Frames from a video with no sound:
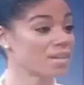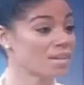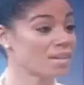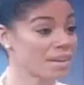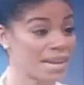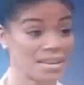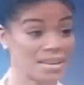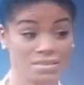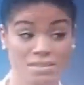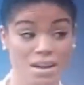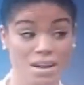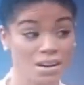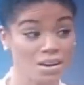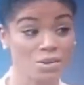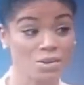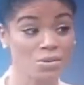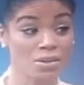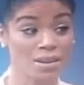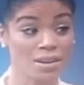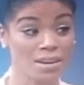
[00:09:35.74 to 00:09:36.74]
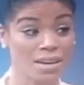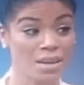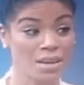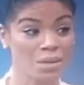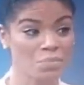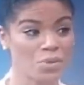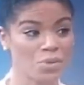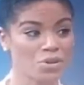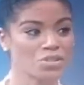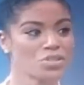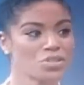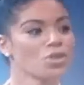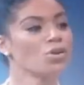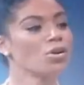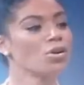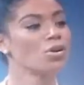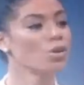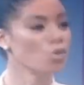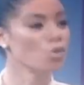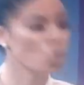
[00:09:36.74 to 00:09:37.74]
recognized, not locally, but
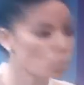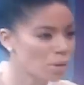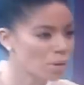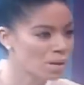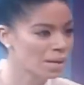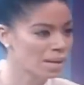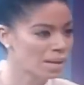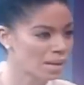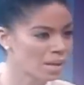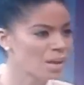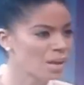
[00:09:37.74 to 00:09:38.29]
globally.